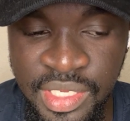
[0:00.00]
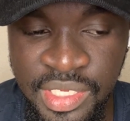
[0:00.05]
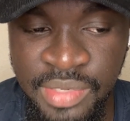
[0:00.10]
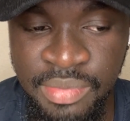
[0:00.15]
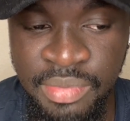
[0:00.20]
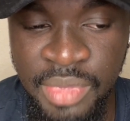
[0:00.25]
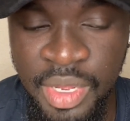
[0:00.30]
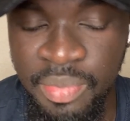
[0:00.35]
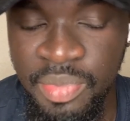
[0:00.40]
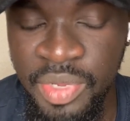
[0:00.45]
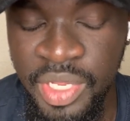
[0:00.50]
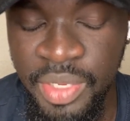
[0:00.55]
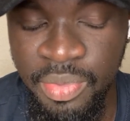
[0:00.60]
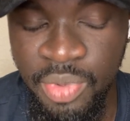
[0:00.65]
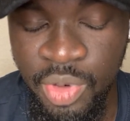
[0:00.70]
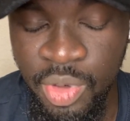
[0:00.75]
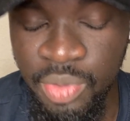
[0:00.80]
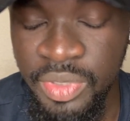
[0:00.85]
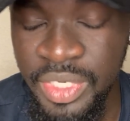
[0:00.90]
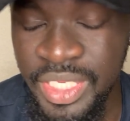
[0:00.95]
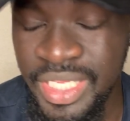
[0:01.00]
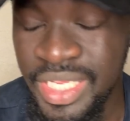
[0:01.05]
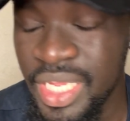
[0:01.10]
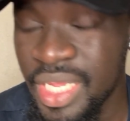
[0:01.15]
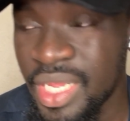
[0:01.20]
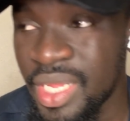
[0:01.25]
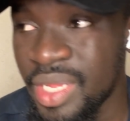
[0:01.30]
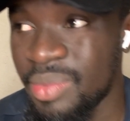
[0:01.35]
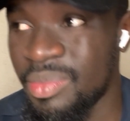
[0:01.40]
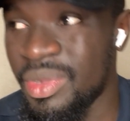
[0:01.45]
assess Mbappe properly.
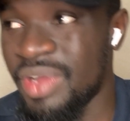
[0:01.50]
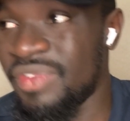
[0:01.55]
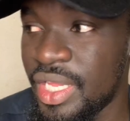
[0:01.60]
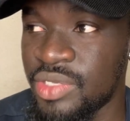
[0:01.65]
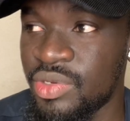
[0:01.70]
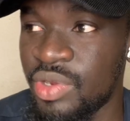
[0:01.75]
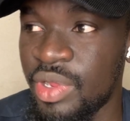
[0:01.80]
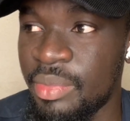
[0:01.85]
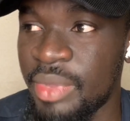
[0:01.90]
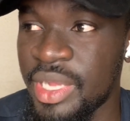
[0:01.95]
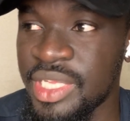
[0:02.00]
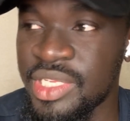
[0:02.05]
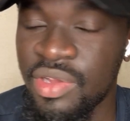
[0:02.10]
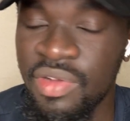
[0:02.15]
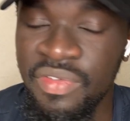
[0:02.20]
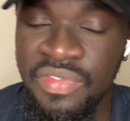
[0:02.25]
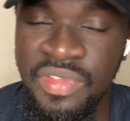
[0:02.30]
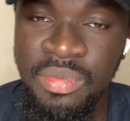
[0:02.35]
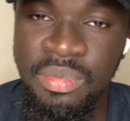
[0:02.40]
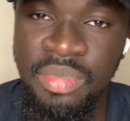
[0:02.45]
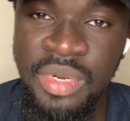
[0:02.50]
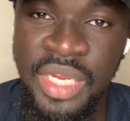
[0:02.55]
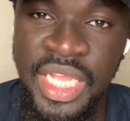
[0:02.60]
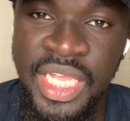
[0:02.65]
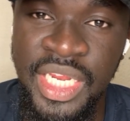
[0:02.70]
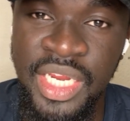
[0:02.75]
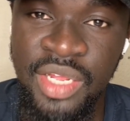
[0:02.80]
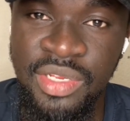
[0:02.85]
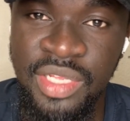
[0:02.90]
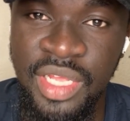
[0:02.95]
But it's not a matter of him
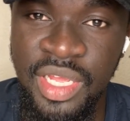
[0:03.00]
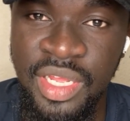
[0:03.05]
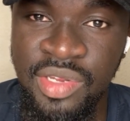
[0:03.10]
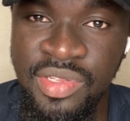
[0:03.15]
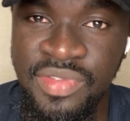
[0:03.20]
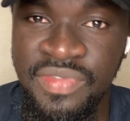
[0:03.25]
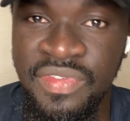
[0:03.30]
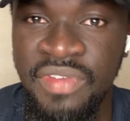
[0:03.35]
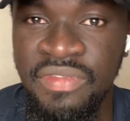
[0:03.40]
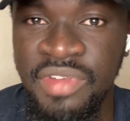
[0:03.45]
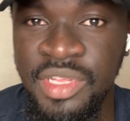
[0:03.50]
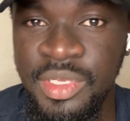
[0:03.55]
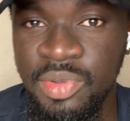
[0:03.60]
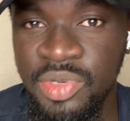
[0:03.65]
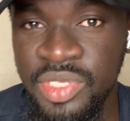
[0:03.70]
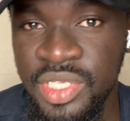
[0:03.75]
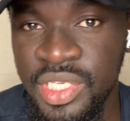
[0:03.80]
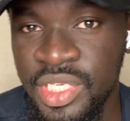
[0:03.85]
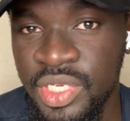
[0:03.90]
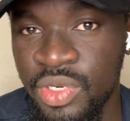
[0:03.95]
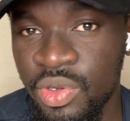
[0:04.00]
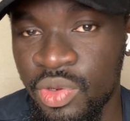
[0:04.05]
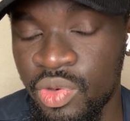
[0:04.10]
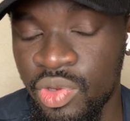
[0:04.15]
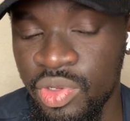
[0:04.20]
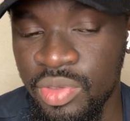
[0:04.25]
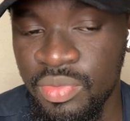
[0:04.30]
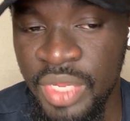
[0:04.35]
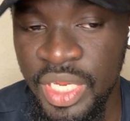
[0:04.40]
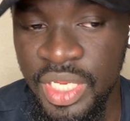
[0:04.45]
playing and his position
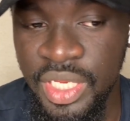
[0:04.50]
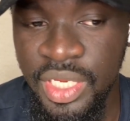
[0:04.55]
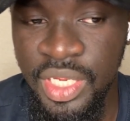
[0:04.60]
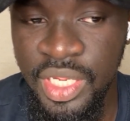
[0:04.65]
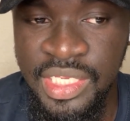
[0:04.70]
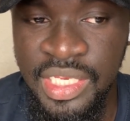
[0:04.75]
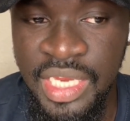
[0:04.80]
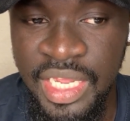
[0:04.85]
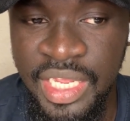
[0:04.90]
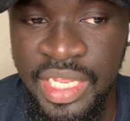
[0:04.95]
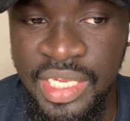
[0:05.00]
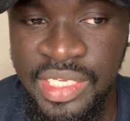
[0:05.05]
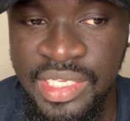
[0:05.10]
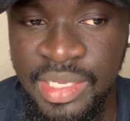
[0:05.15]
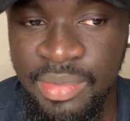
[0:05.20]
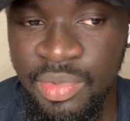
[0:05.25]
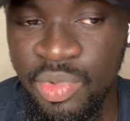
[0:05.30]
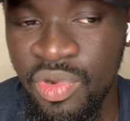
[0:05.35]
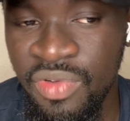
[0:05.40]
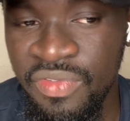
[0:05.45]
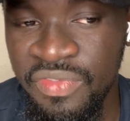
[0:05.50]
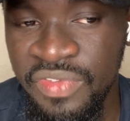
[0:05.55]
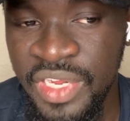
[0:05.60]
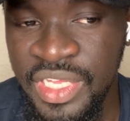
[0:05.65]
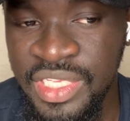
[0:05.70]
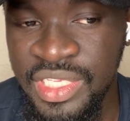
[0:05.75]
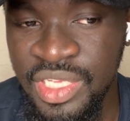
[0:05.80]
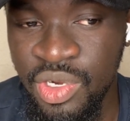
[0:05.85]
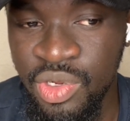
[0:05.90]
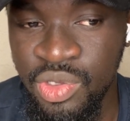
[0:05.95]
or not. He's lacking some
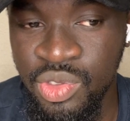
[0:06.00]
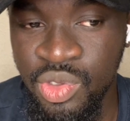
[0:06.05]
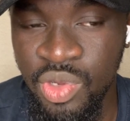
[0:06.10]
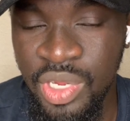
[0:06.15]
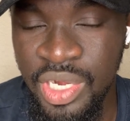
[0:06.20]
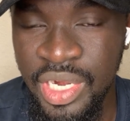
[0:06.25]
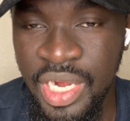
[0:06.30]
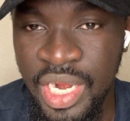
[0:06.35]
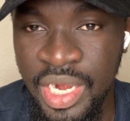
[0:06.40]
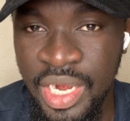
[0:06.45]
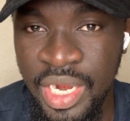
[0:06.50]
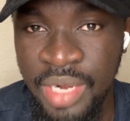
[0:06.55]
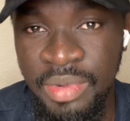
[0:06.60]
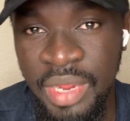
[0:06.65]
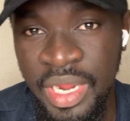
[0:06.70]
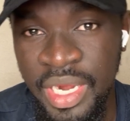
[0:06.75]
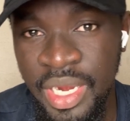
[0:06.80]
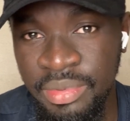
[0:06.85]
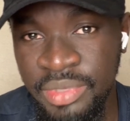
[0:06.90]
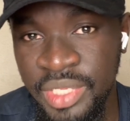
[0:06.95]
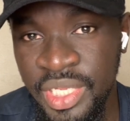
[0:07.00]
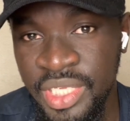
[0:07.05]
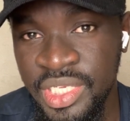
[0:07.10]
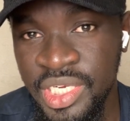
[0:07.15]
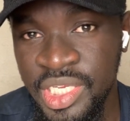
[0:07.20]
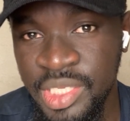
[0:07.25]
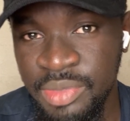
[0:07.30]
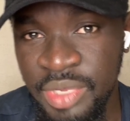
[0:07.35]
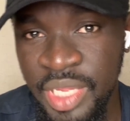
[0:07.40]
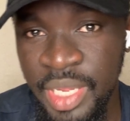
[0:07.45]
confidence and also
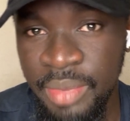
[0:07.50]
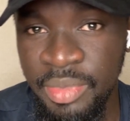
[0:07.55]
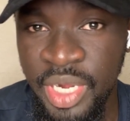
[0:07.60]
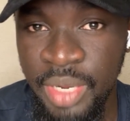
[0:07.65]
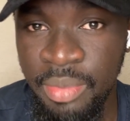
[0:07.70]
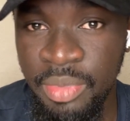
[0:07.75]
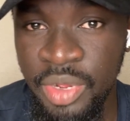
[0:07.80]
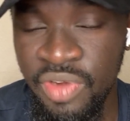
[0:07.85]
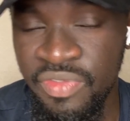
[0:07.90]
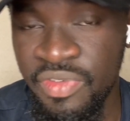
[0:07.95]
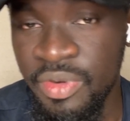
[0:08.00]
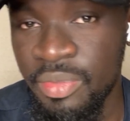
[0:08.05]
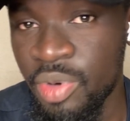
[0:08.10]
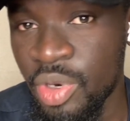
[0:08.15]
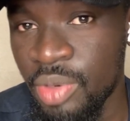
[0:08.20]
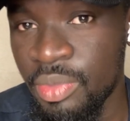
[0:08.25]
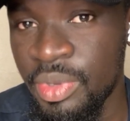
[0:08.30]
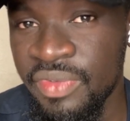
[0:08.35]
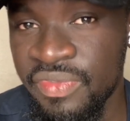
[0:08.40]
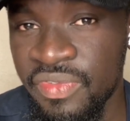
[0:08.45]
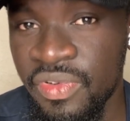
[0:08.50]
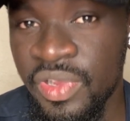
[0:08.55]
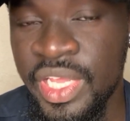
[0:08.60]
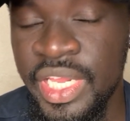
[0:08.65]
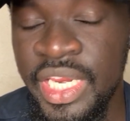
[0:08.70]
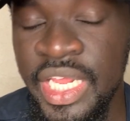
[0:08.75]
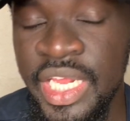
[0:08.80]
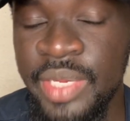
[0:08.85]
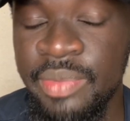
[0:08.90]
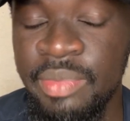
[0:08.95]
adaptation is becoming a bit of a problem
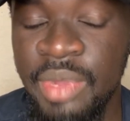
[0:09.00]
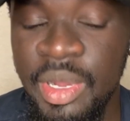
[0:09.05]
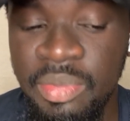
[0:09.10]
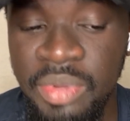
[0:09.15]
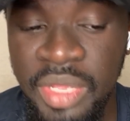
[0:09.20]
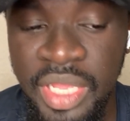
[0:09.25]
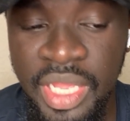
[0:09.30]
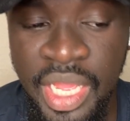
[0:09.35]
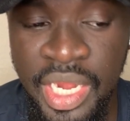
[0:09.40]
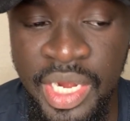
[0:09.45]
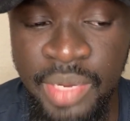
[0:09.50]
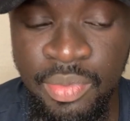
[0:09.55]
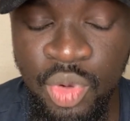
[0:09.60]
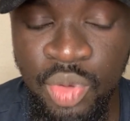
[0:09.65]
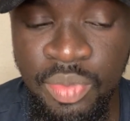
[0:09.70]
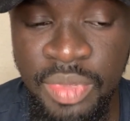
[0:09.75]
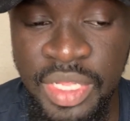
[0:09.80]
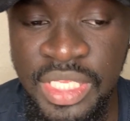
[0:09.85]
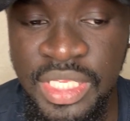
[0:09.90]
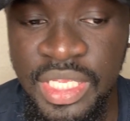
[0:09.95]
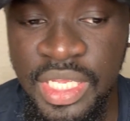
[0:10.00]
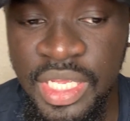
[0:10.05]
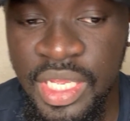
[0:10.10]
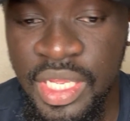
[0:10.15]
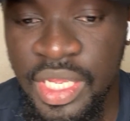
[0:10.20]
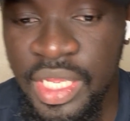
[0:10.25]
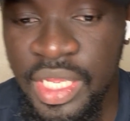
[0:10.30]
for Kylian Mbappe at the moment.